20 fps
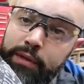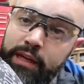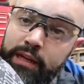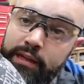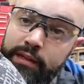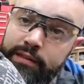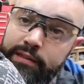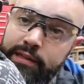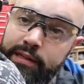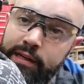
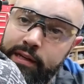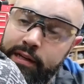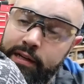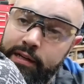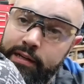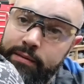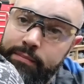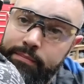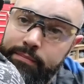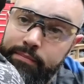piece
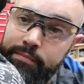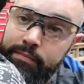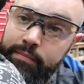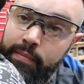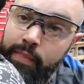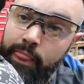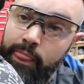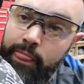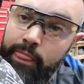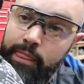here
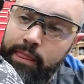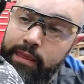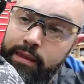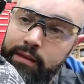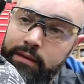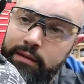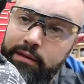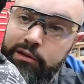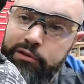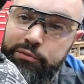
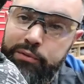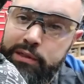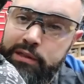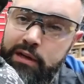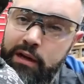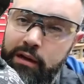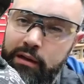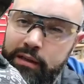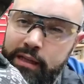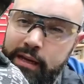is what's
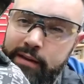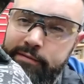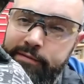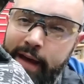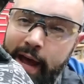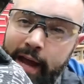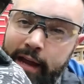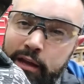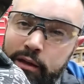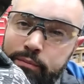called a
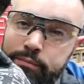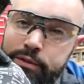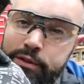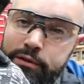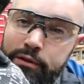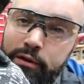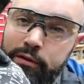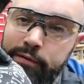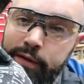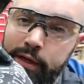vacuum
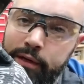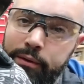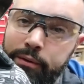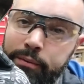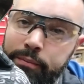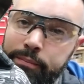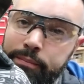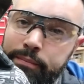servo.